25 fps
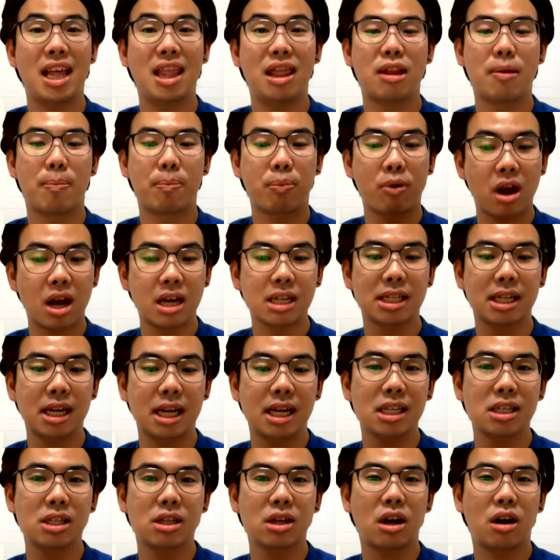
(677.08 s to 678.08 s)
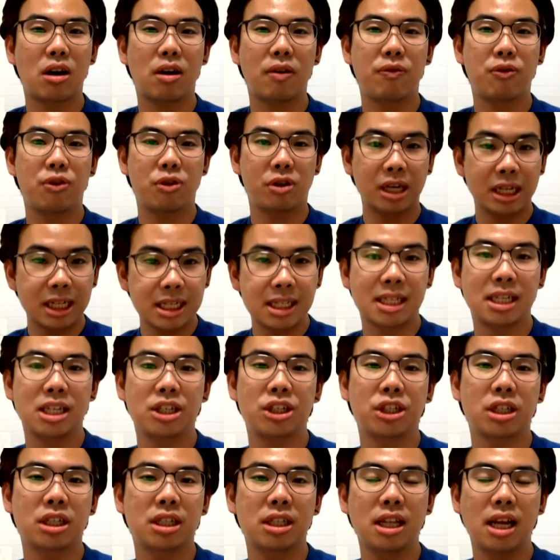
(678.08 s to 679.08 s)
in the process of your
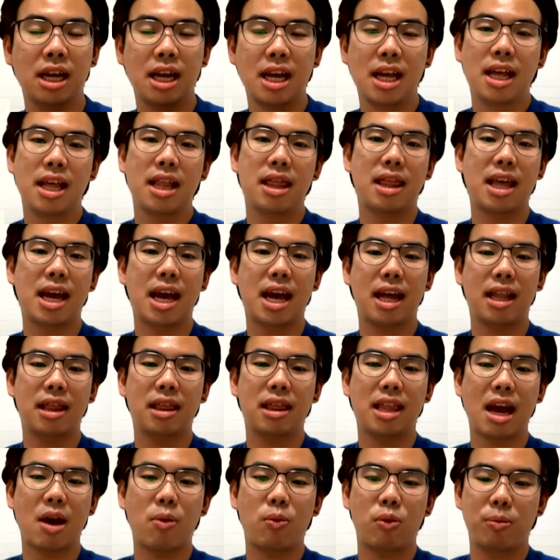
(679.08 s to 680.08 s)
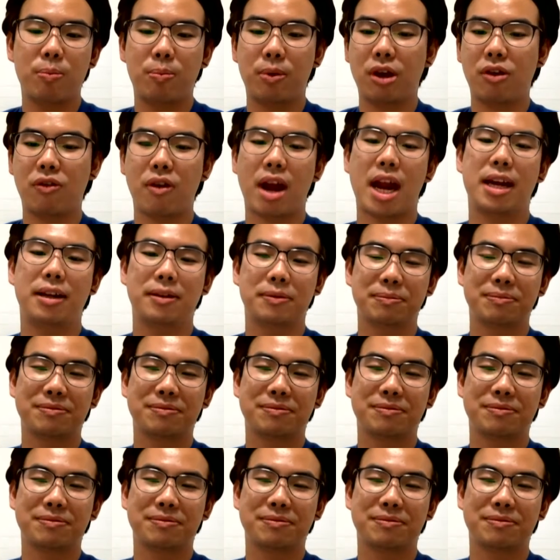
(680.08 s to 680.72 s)
decision, then that would be great.